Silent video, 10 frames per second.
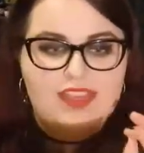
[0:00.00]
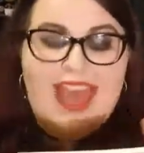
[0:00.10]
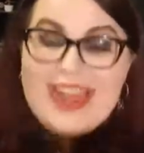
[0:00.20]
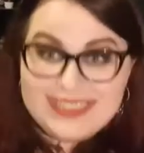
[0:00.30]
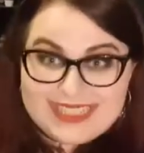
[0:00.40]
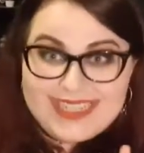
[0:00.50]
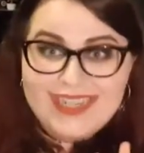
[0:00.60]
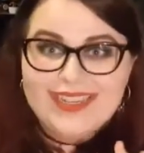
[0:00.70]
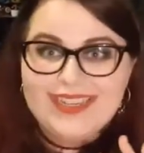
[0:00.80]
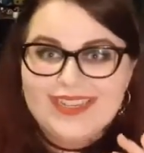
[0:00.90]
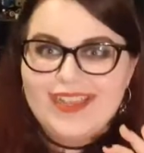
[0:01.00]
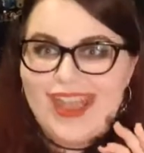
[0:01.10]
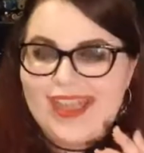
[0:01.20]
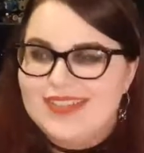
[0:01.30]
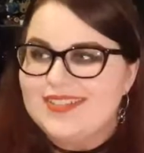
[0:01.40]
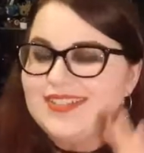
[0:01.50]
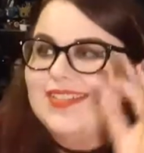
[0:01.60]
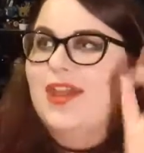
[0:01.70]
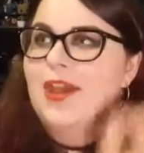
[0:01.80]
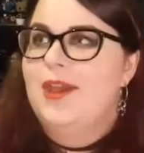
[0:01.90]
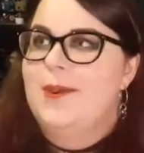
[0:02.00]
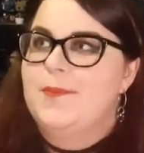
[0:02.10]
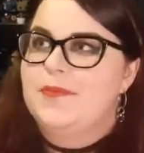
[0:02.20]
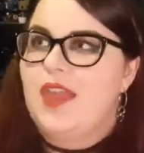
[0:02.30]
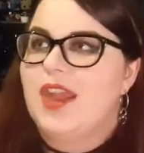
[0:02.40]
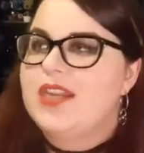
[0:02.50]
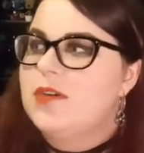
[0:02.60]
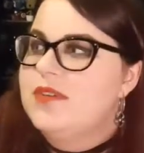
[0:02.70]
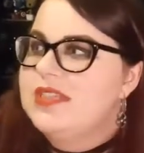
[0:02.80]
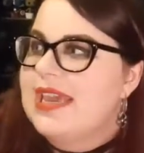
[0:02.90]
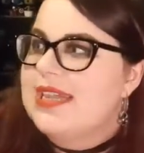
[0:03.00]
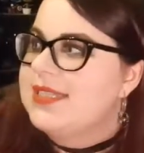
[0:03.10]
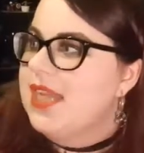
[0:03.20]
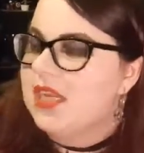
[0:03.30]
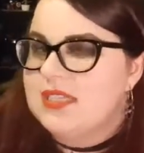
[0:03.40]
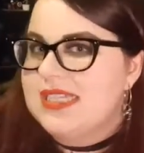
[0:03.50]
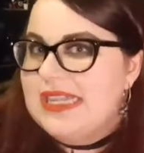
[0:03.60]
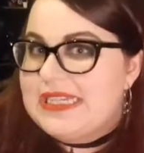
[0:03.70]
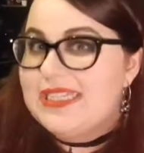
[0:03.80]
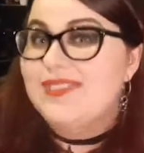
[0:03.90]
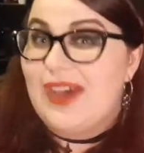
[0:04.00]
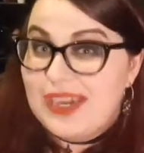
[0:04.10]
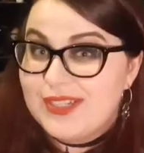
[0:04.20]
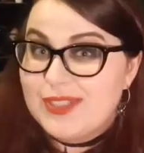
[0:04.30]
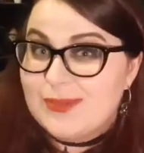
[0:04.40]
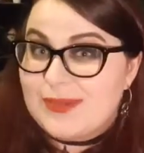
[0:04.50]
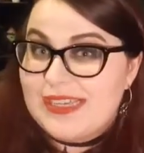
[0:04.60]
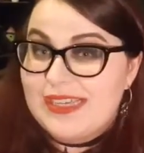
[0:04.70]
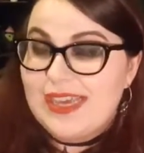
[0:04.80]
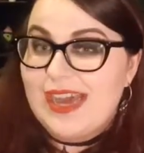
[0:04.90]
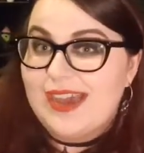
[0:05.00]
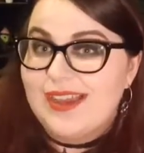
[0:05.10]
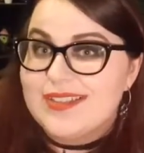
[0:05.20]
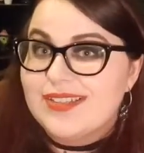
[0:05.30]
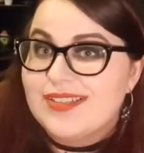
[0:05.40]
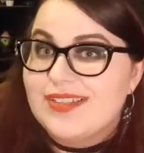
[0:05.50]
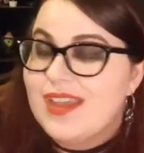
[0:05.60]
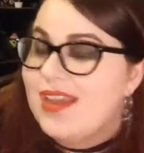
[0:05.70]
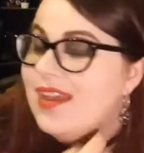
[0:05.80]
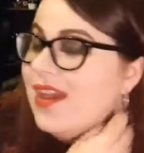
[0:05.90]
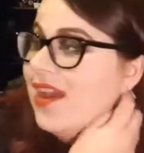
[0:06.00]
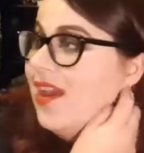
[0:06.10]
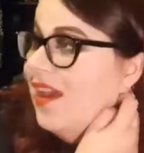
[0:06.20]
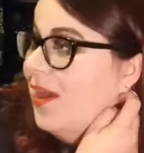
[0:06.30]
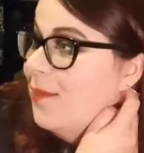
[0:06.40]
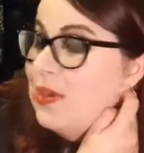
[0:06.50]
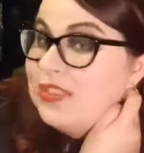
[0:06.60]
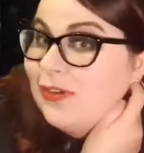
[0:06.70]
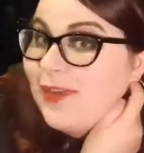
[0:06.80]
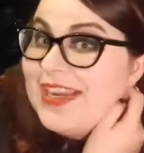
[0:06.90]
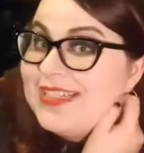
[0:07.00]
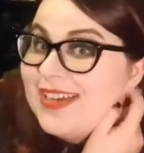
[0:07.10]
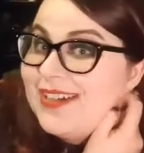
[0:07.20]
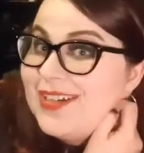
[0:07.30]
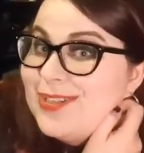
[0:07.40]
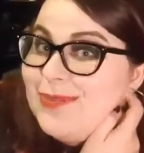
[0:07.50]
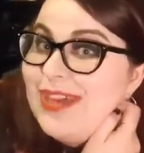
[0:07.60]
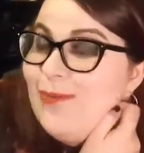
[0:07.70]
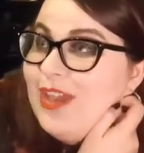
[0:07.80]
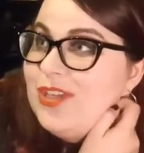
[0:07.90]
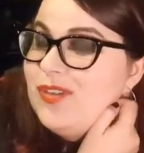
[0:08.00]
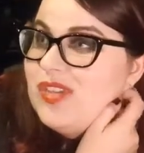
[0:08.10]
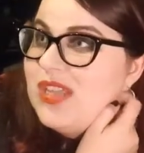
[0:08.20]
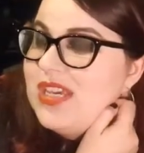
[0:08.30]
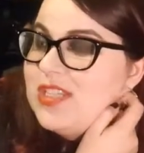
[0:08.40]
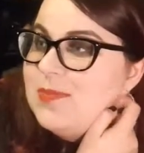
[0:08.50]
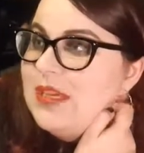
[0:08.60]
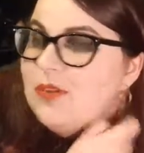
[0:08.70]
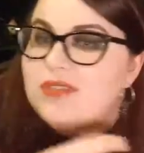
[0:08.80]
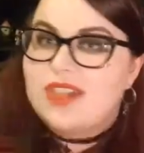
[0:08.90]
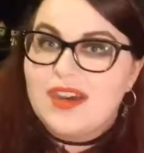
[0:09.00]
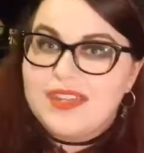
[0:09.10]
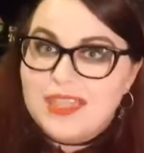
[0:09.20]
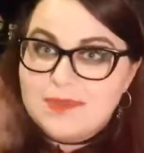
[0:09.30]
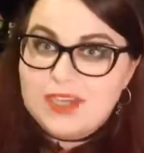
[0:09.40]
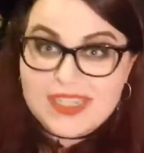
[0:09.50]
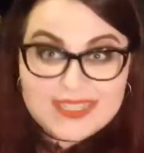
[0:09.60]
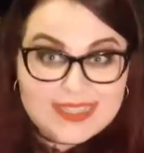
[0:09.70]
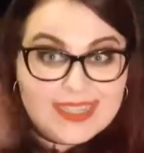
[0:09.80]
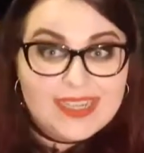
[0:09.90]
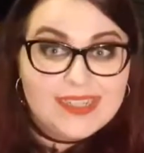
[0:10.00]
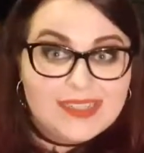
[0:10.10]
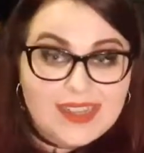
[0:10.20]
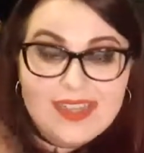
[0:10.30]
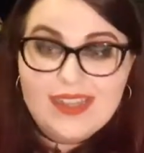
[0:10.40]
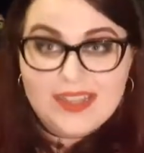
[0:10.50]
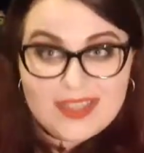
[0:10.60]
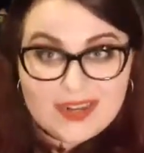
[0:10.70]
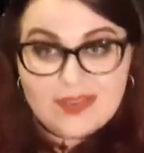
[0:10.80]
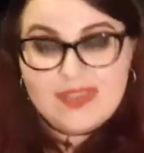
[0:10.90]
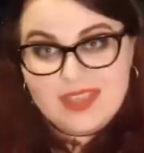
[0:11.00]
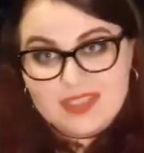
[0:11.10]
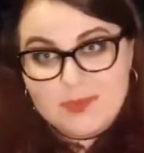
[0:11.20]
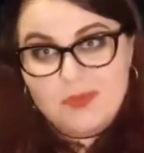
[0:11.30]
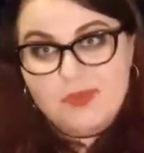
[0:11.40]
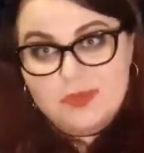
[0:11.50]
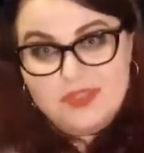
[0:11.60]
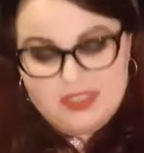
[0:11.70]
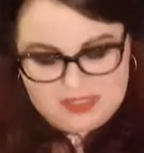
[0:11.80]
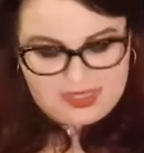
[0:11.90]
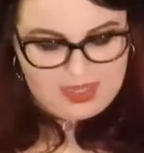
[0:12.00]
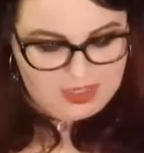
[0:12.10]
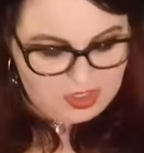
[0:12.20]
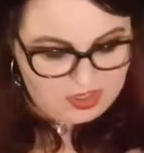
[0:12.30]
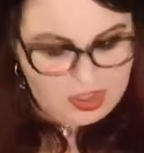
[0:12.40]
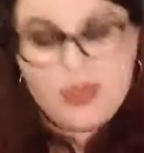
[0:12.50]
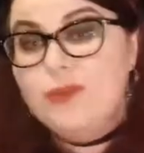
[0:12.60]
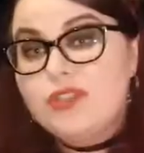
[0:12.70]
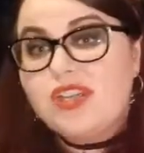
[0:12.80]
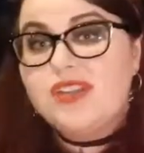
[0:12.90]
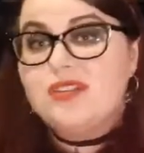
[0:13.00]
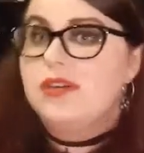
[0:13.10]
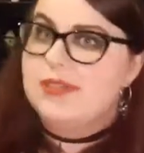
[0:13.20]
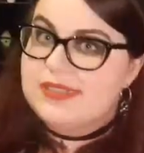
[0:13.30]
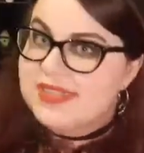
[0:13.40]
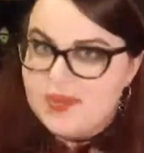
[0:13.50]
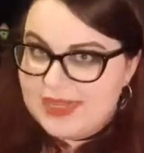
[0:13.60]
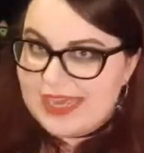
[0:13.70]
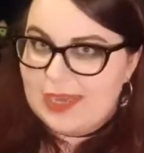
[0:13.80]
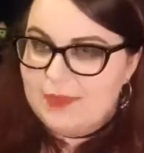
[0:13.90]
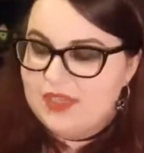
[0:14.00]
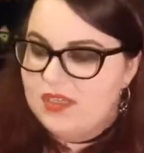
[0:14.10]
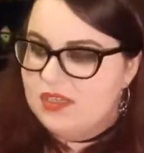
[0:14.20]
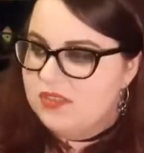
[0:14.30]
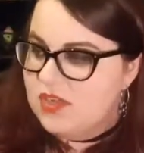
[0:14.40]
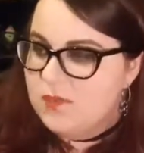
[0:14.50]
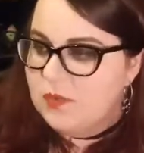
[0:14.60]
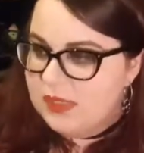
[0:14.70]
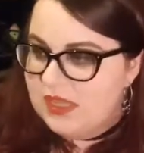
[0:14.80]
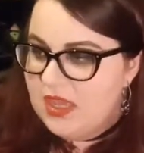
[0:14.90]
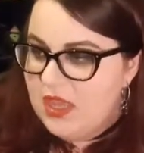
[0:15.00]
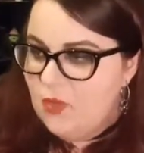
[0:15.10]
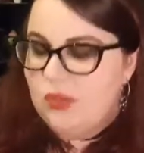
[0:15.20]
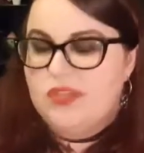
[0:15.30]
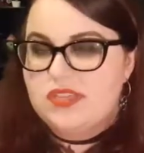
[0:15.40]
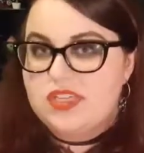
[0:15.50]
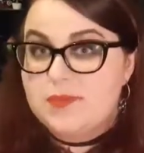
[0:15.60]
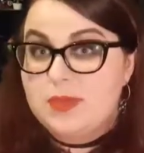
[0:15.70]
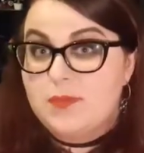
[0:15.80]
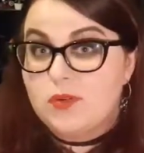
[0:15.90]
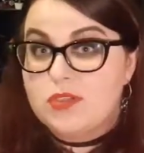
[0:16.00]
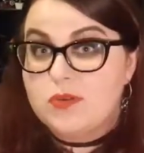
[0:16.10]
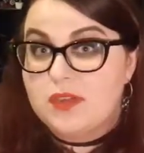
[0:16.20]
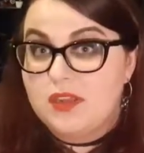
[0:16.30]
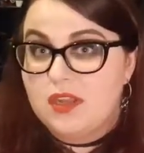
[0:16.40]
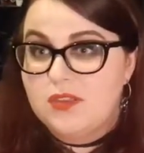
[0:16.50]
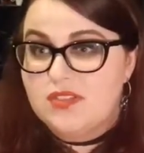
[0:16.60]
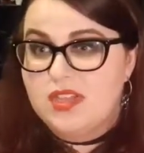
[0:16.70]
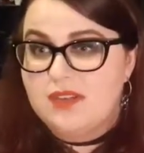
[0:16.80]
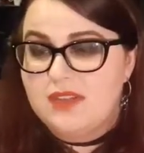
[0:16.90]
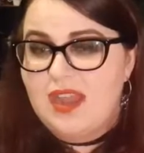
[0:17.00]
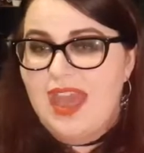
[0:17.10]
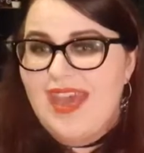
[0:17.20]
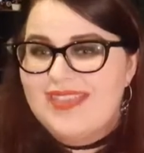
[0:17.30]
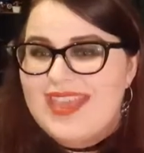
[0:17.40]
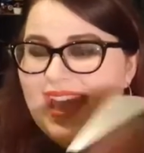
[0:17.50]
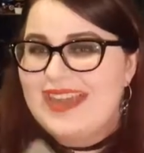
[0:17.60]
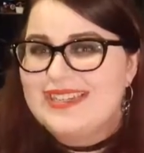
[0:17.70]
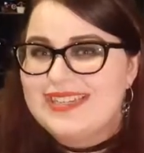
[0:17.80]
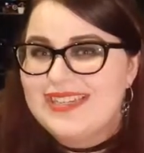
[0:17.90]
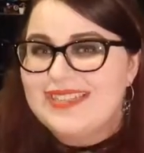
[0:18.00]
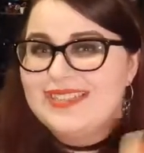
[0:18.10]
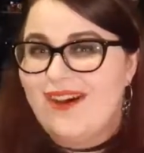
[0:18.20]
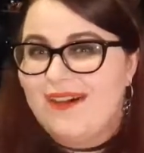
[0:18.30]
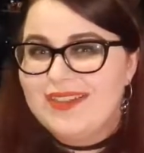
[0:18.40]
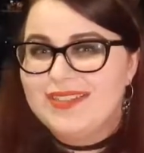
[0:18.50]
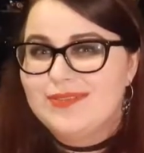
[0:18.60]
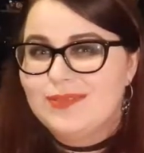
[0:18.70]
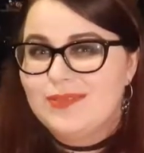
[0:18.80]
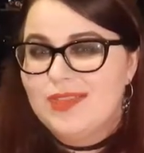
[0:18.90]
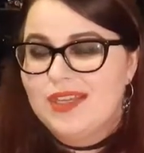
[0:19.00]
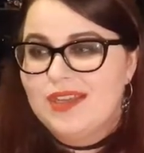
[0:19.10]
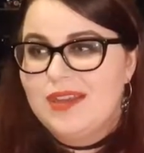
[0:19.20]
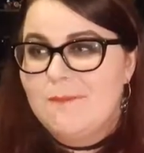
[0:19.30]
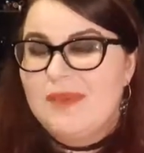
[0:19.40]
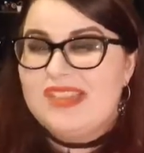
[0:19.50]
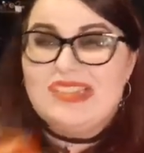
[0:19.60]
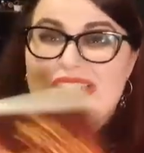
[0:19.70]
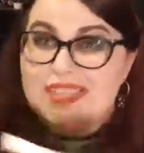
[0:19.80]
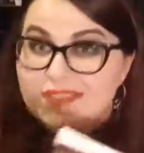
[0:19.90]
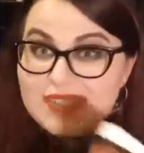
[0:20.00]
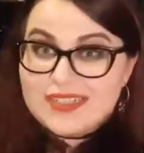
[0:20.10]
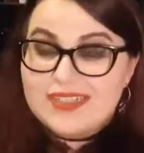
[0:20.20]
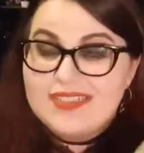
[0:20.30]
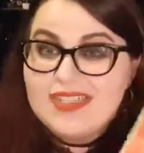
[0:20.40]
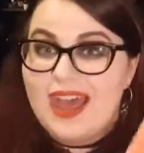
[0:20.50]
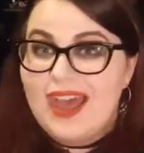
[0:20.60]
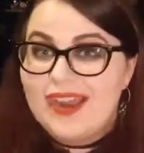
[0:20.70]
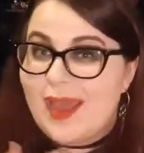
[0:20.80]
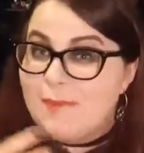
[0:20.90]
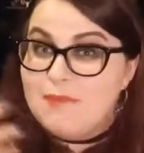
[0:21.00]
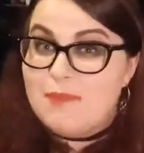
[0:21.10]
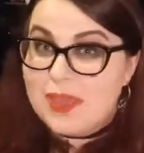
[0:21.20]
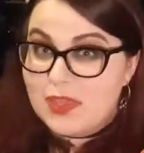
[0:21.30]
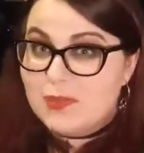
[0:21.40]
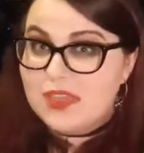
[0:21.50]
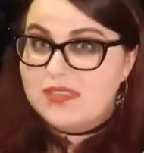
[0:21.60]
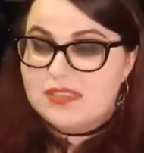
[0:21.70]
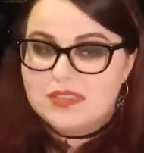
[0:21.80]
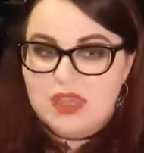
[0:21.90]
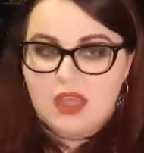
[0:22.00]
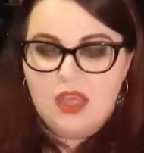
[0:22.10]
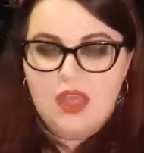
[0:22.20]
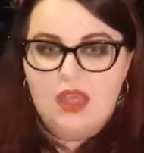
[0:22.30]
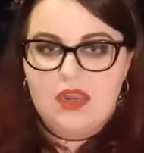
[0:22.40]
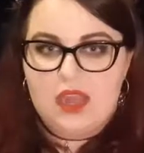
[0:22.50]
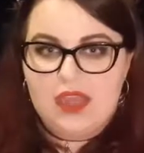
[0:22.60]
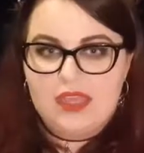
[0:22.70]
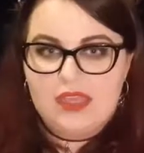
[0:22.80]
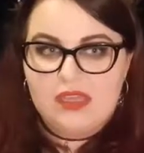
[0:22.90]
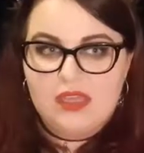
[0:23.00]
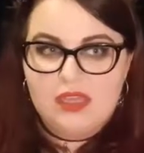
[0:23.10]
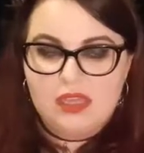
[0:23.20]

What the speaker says: ending is, I don't want to say it's unsatisfactory as a modern reader, because we're used to things being all tied up nicely and, you know, things brought to a nice conclusion. Not necessarily happy conclusion, but we're used to things being brought to a conclusion. The ending is kind of mysterious and ambiguous. Like,